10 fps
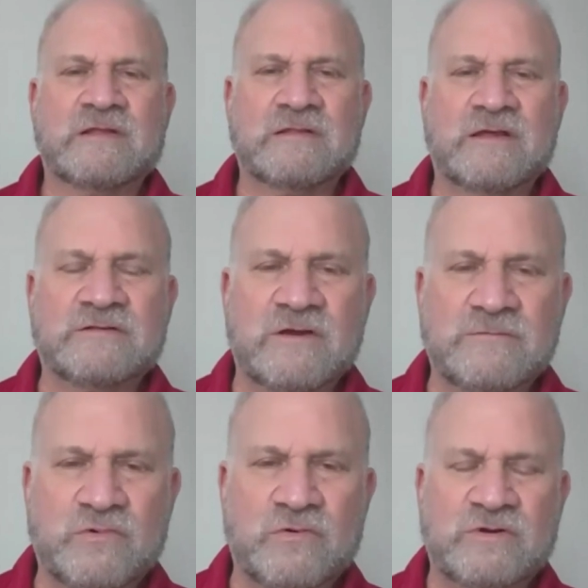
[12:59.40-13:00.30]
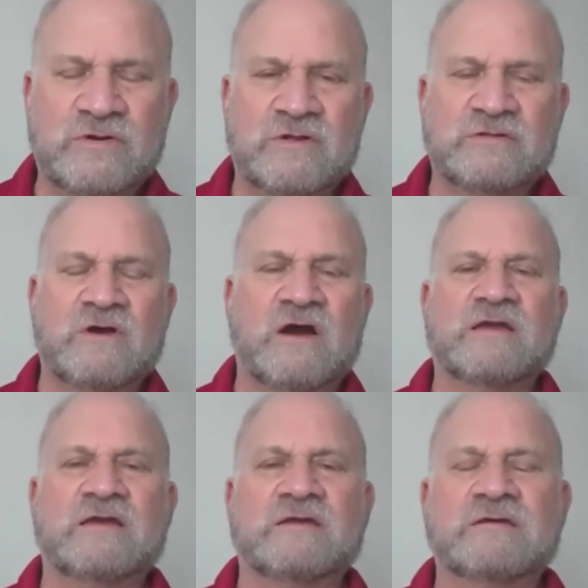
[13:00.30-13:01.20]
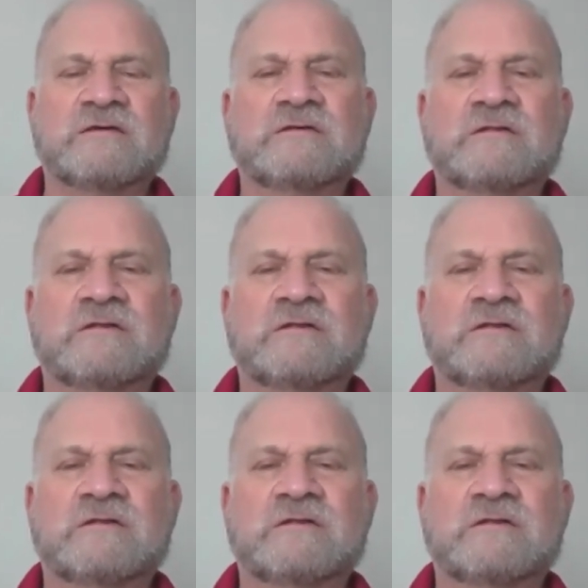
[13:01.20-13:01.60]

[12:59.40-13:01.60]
like the unborn and undying